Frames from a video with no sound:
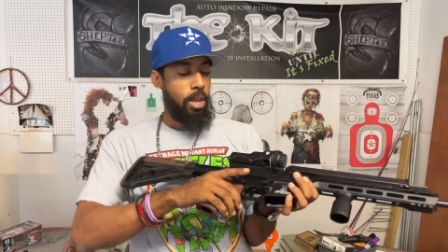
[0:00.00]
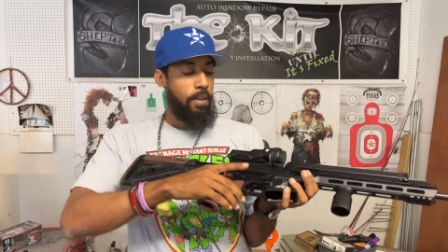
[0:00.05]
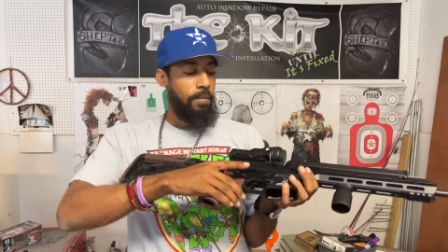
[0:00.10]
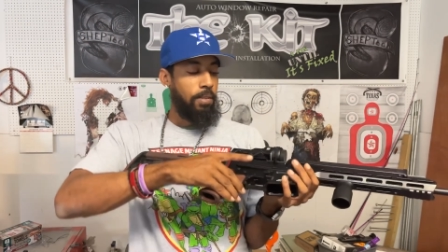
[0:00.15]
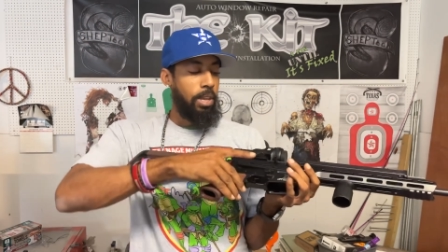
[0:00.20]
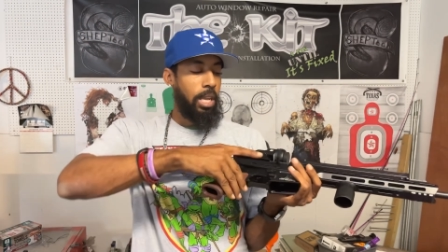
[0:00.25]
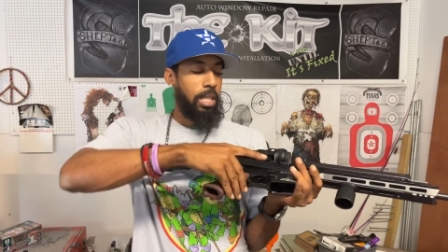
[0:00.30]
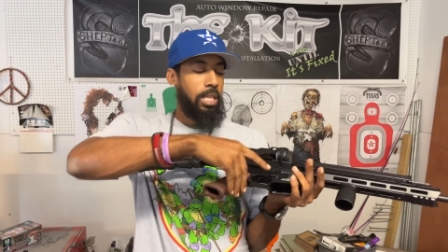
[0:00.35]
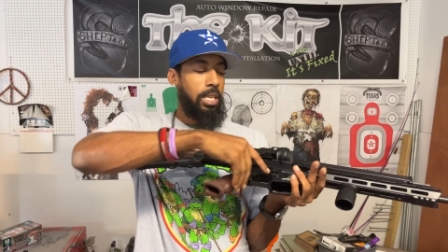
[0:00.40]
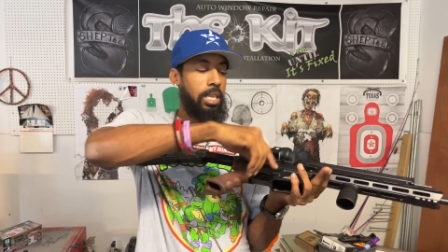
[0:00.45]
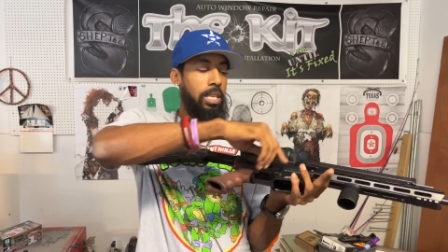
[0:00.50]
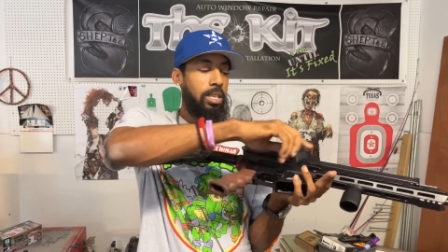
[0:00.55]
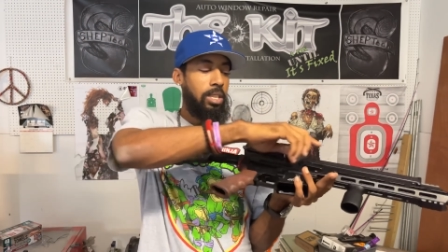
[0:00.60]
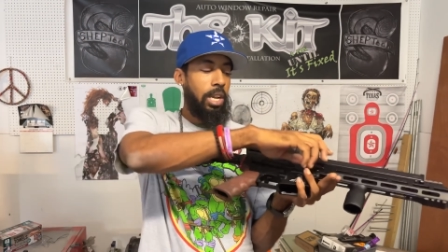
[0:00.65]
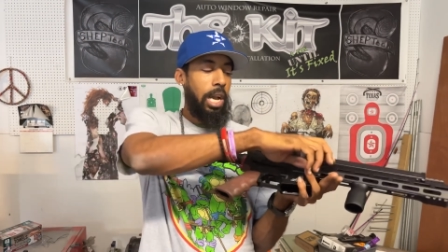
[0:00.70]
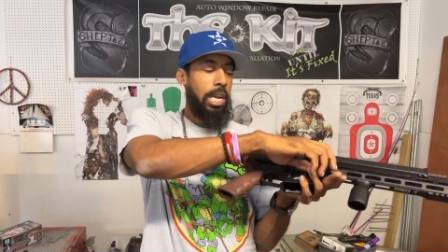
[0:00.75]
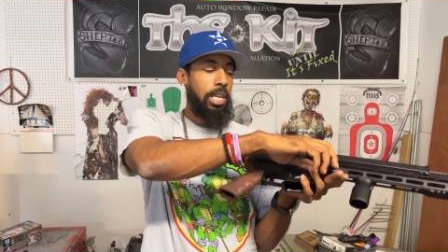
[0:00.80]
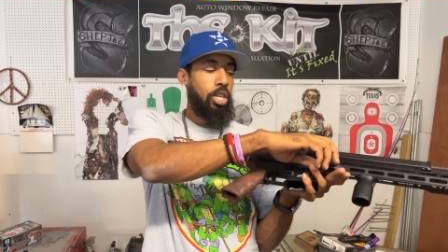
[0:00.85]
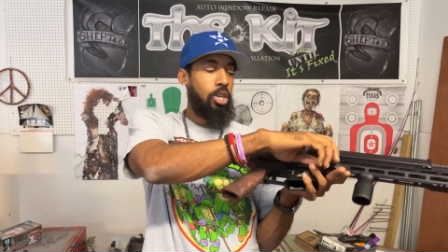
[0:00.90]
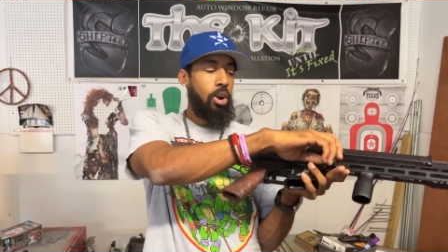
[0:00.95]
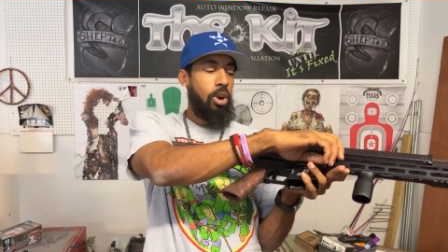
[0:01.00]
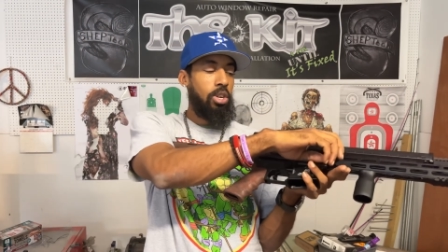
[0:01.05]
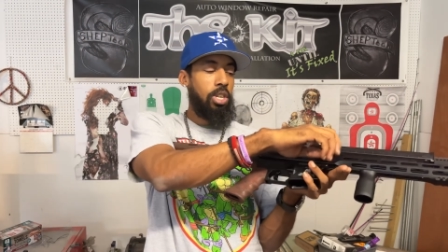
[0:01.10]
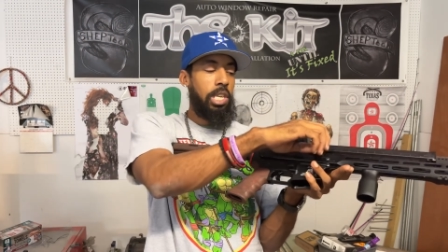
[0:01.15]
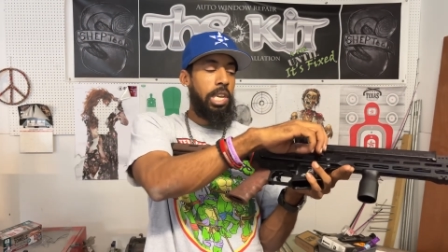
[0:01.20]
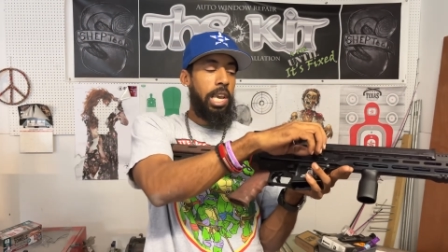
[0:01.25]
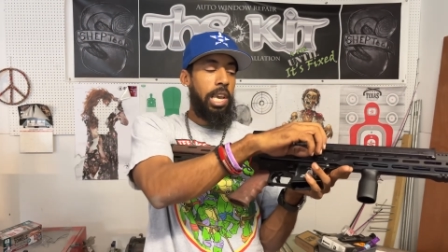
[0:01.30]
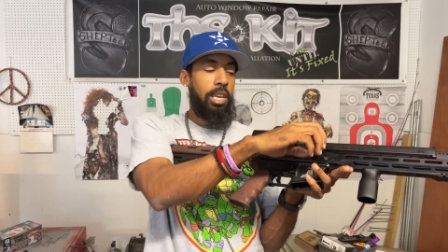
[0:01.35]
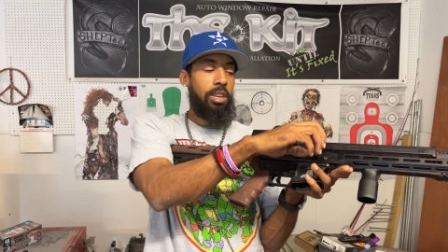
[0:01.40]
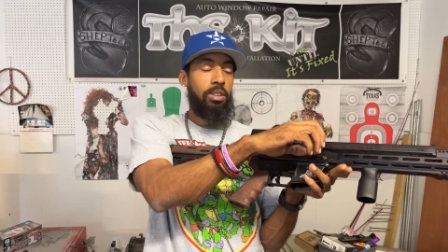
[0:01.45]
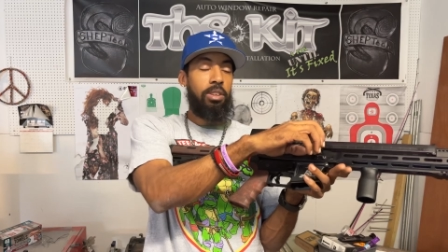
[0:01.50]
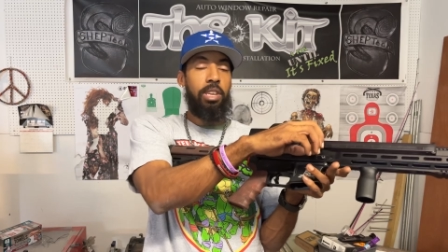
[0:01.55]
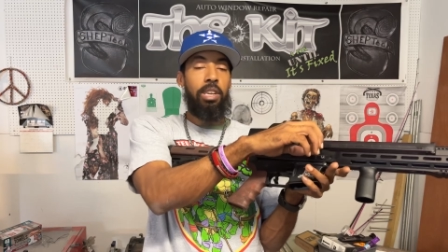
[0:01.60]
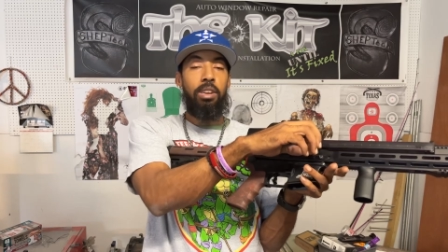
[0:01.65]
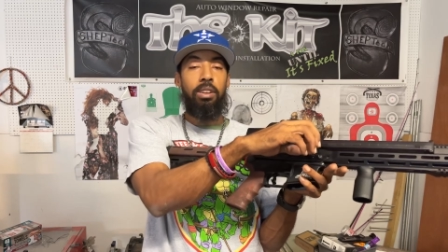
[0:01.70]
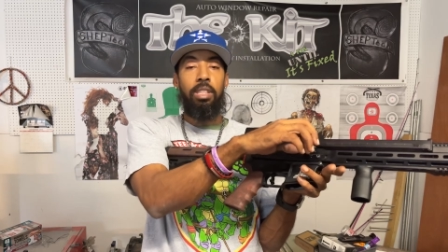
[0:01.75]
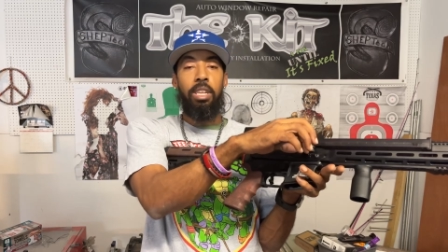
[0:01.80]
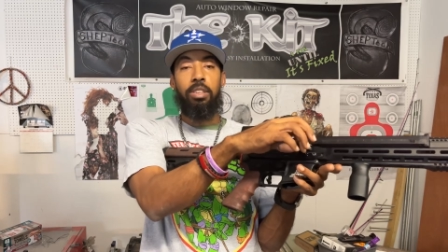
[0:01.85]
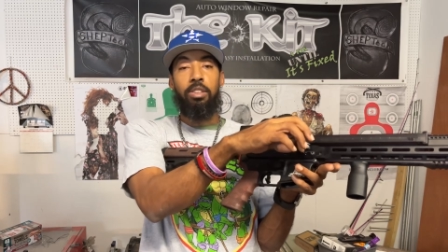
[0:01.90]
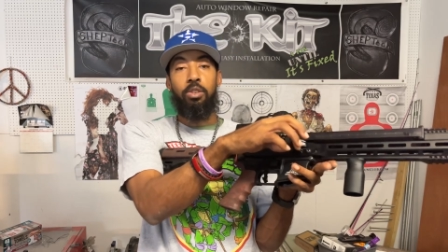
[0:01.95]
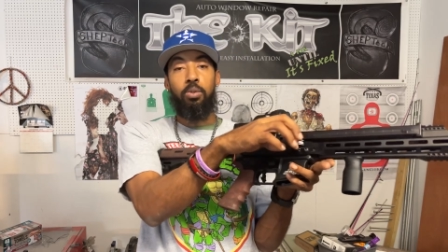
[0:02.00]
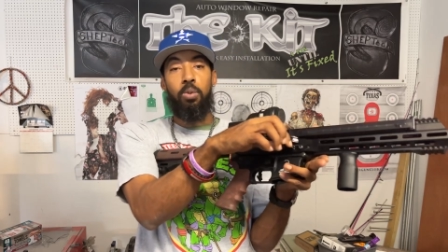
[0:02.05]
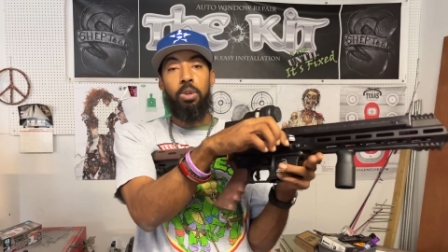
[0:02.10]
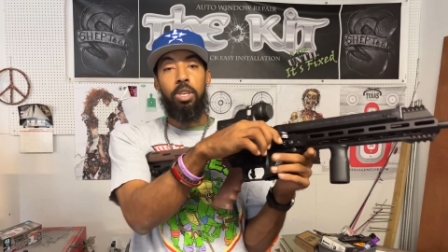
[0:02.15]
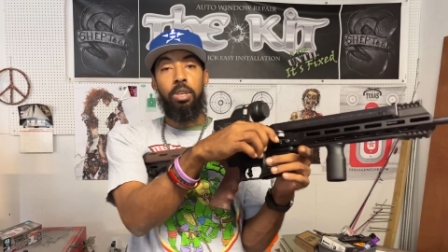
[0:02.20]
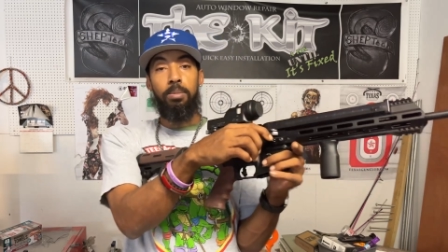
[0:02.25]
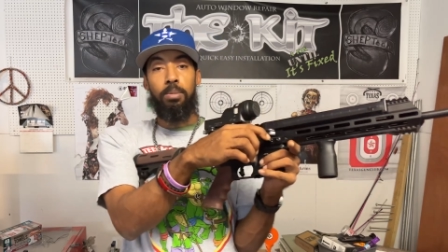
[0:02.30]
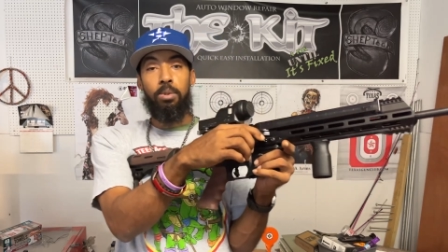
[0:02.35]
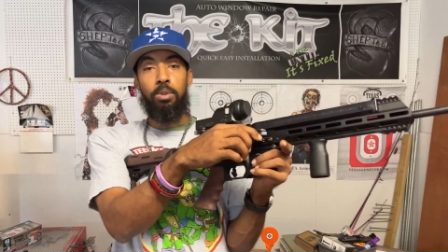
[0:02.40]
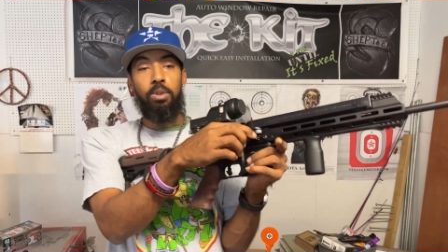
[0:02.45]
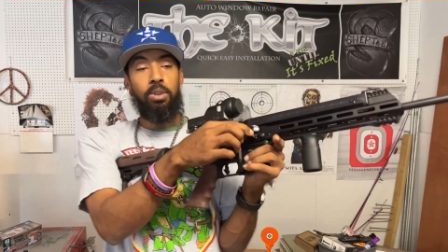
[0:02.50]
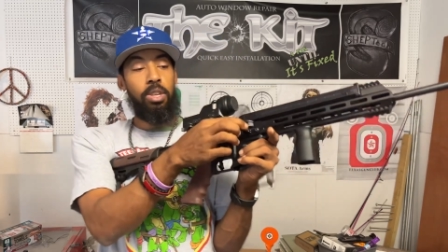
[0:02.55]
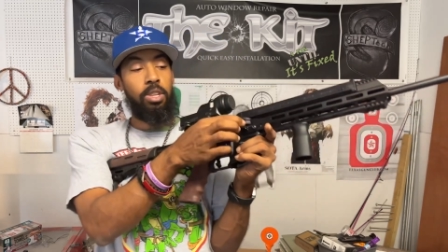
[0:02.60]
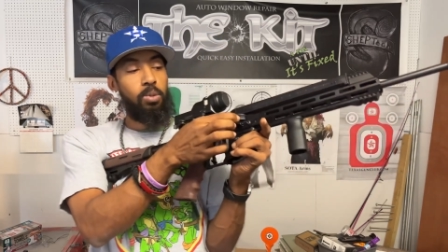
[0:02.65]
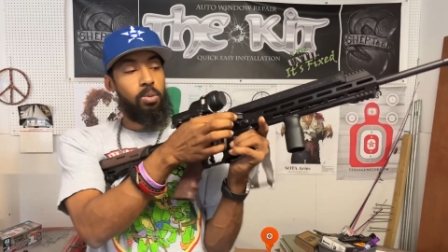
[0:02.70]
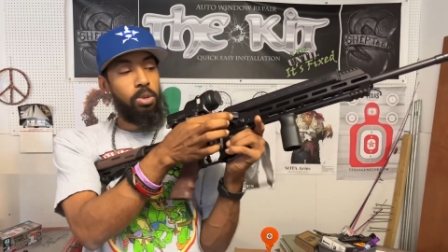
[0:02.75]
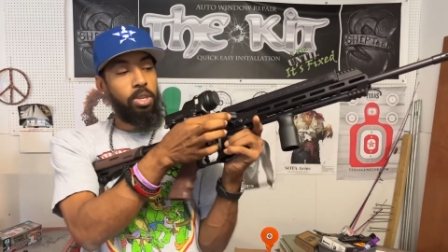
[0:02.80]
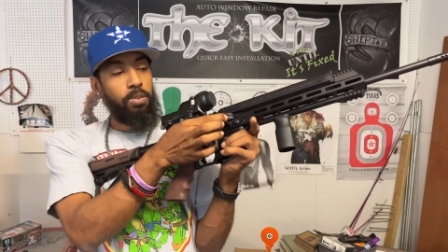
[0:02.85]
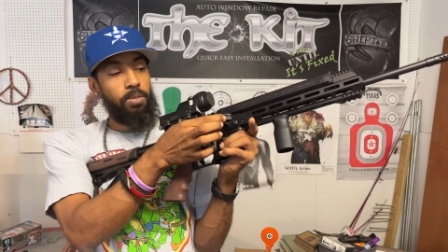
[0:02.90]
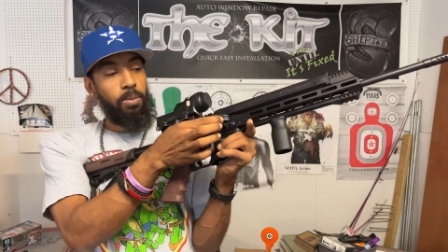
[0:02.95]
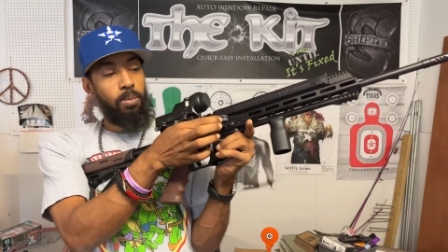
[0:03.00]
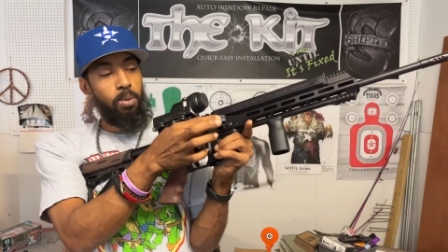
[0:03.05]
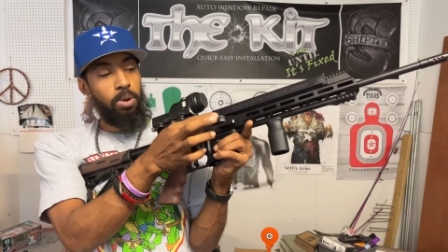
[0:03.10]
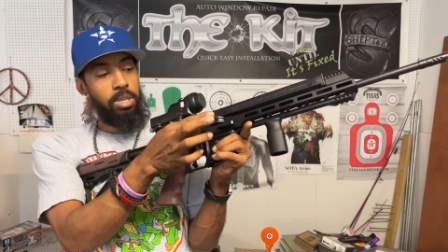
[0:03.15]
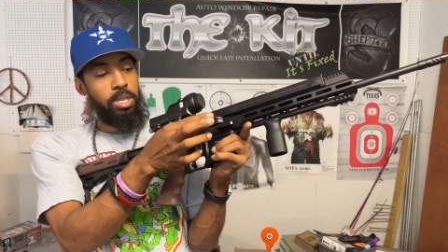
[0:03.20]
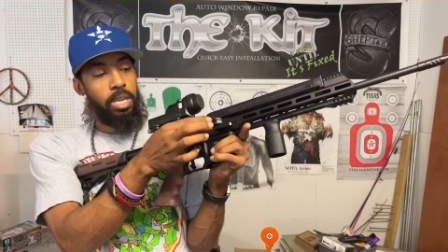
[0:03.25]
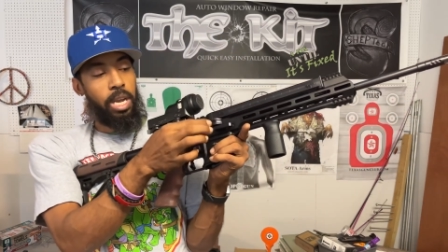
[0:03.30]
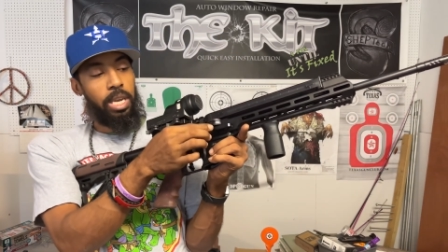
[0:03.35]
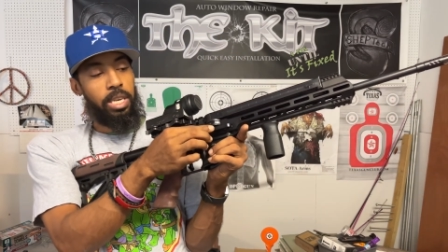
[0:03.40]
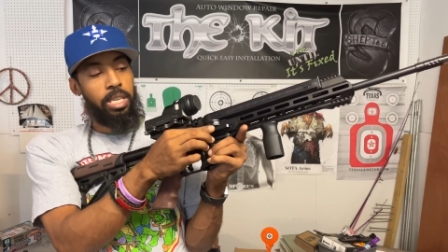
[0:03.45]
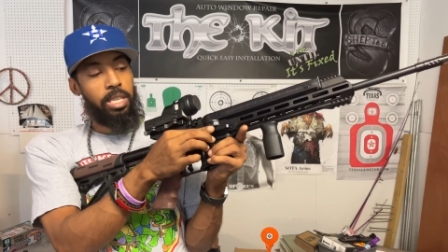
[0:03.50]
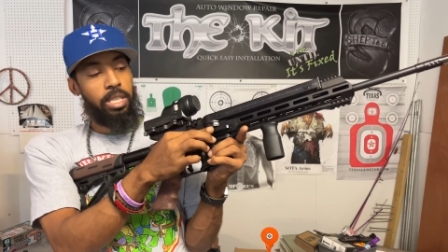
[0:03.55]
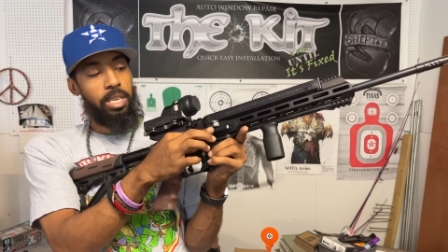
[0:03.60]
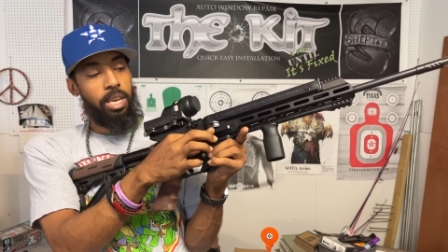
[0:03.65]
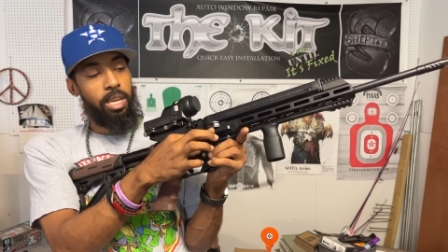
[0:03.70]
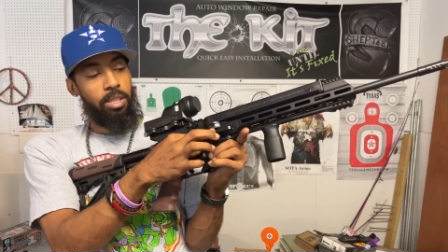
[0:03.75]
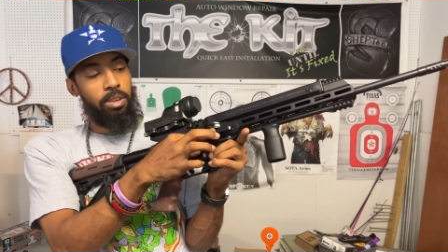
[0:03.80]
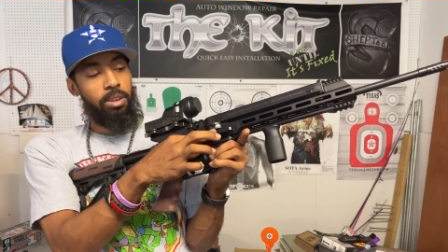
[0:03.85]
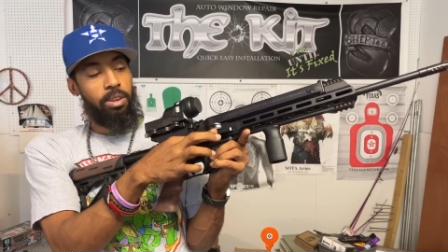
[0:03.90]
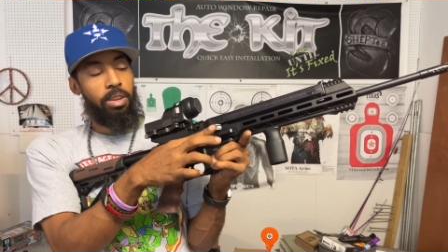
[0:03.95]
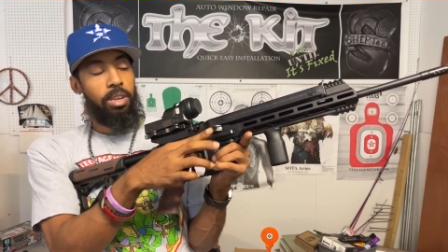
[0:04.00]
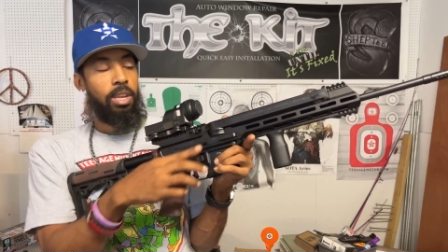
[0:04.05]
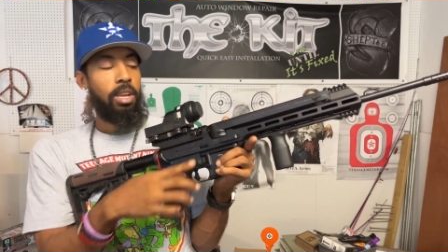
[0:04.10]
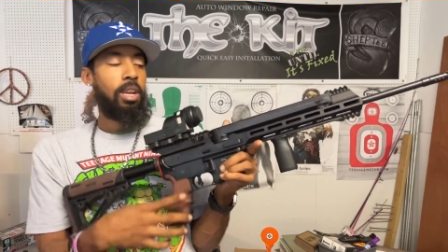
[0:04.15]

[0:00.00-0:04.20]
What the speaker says: Got the side charging handle here that's switchable. You can switch it from one side to the other.